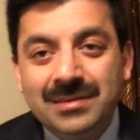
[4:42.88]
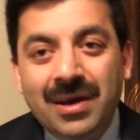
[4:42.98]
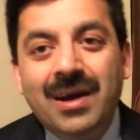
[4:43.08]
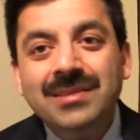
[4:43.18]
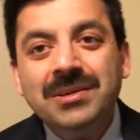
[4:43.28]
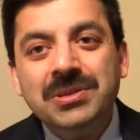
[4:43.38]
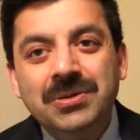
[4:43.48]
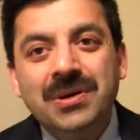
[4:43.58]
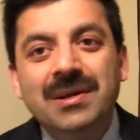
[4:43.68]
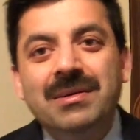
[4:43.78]
The author
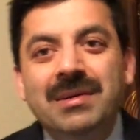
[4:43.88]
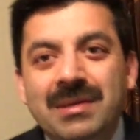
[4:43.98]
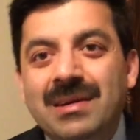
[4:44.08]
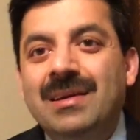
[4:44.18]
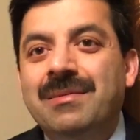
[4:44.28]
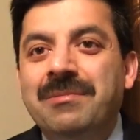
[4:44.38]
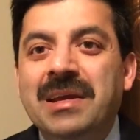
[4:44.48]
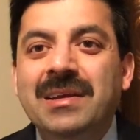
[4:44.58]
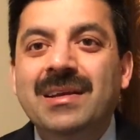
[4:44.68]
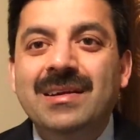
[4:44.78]
showed a
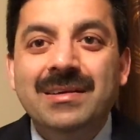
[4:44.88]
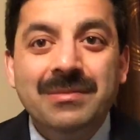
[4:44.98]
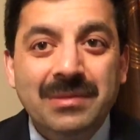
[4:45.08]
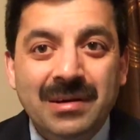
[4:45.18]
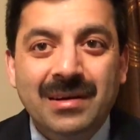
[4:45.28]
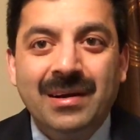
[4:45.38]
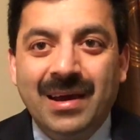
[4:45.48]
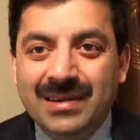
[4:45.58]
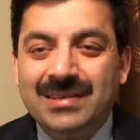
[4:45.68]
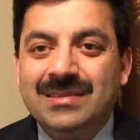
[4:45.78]
very
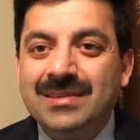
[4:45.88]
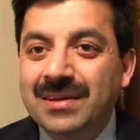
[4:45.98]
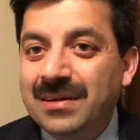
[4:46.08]
nice